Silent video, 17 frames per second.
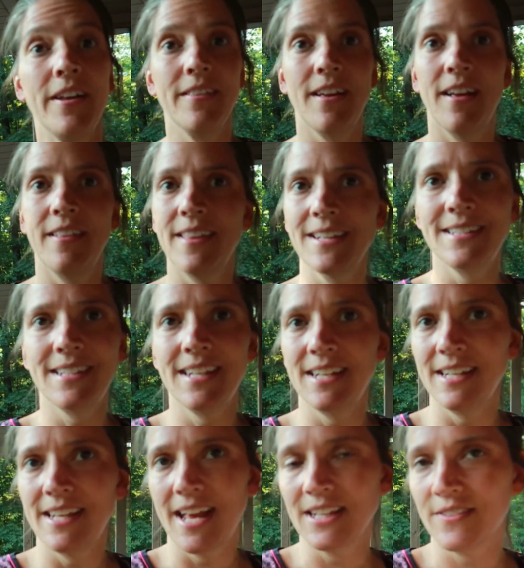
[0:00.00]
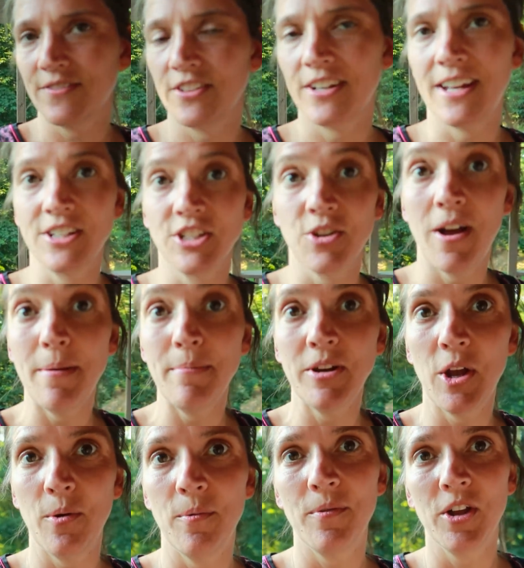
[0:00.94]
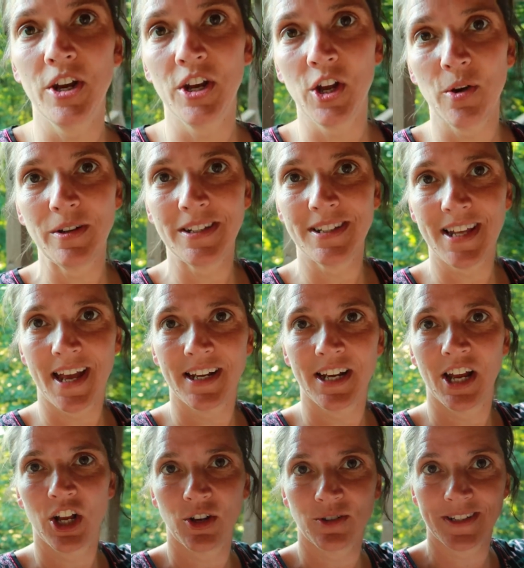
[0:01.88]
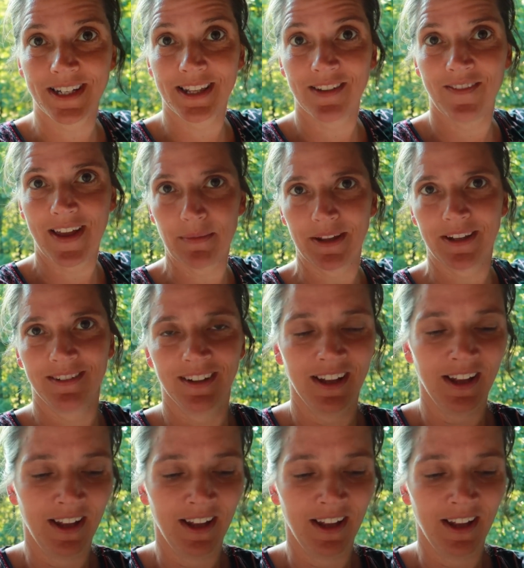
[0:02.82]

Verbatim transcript: right, that's kitty cats for the night. So I'm gonna go, gonna go inside, go see the family.